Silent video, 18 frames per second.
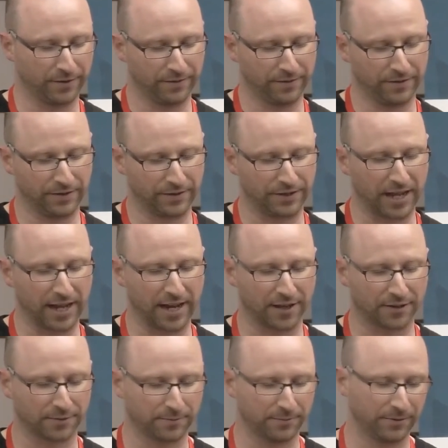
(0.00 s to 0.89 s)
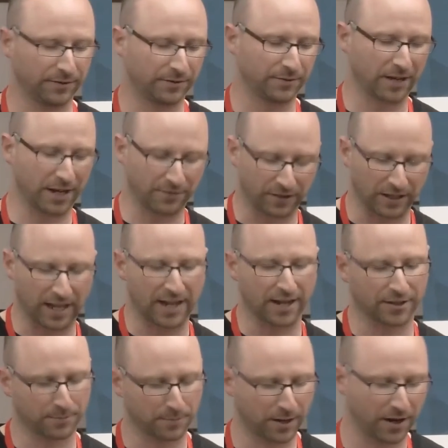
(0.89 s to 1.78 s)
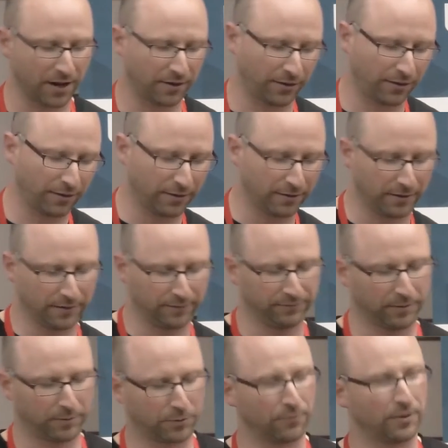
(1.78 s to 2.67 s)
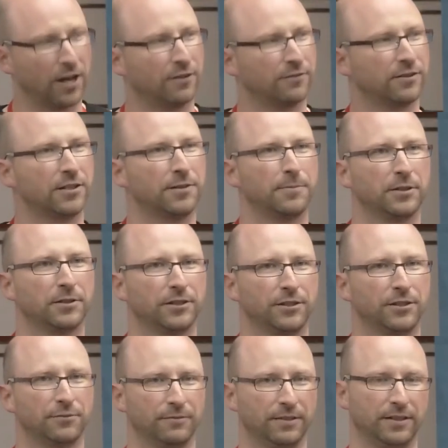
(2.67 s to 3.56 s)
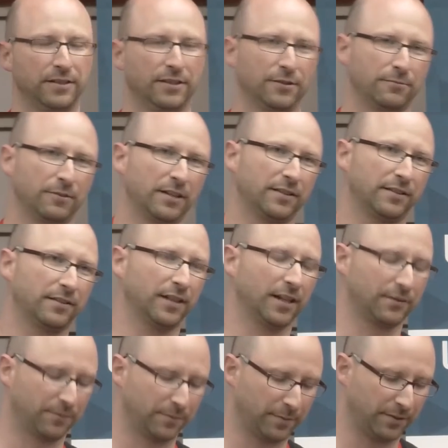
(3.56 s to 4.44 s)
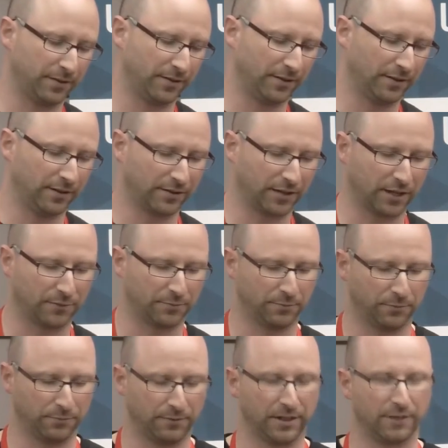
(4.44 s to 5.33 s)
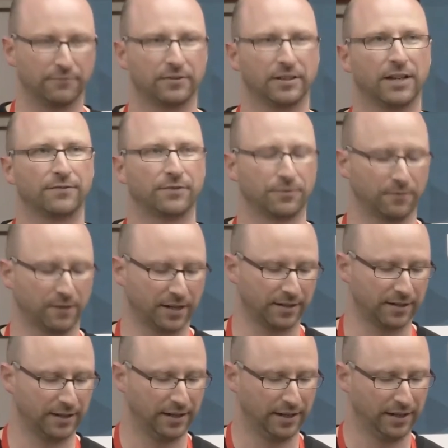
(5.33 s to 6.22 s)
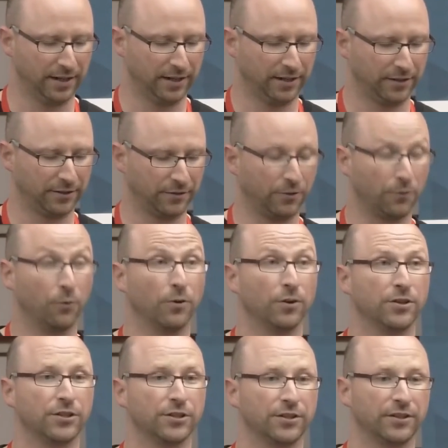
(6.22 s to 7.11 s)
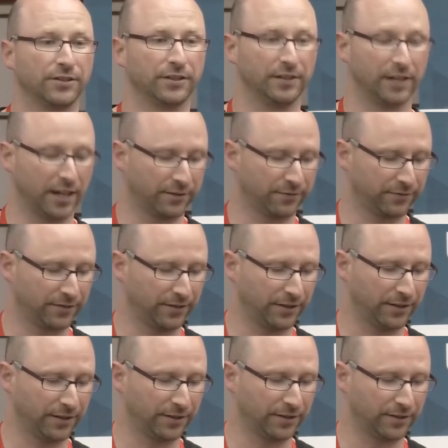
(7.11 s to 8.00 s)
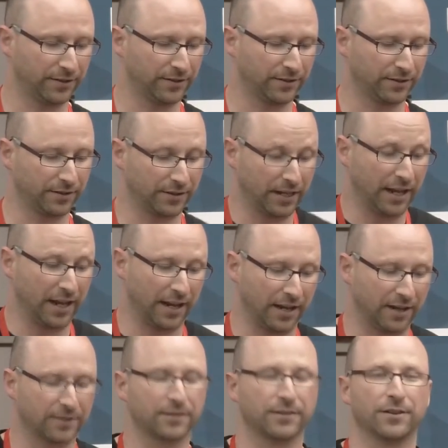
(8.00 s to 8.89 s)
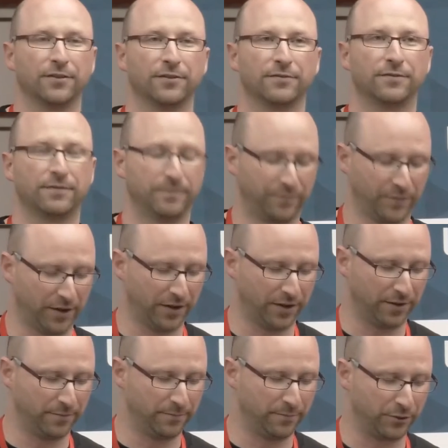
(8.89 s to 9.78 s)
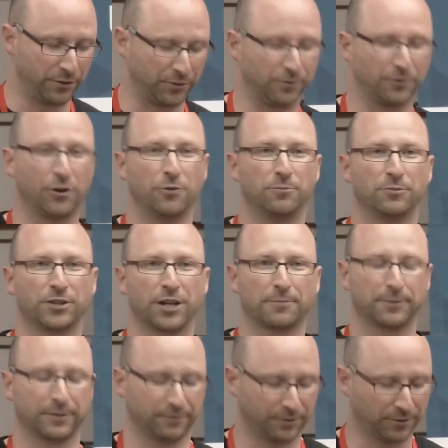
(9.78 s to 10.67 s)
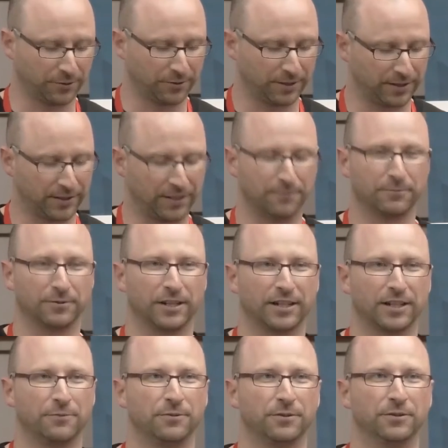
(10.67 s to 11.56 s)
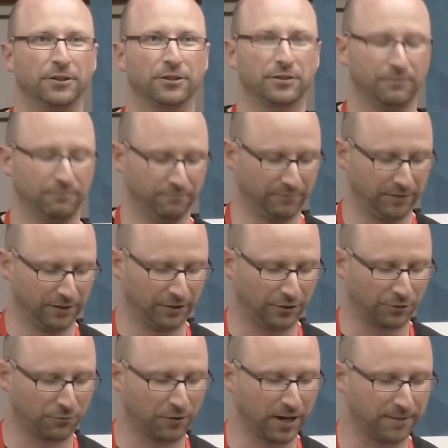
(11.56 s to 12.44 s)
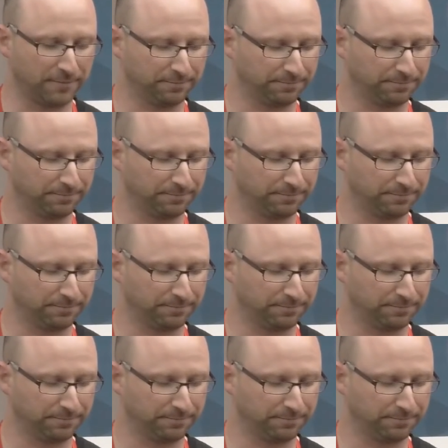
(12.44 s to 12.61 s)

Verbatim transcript: this AS. This is kind of an AS path flipped around. Typically, you read these right to left, but in this case, we'll read it left to right. So the origin on the left is the AS of uh, Brazil home shopping, so it seems like it would look looks right.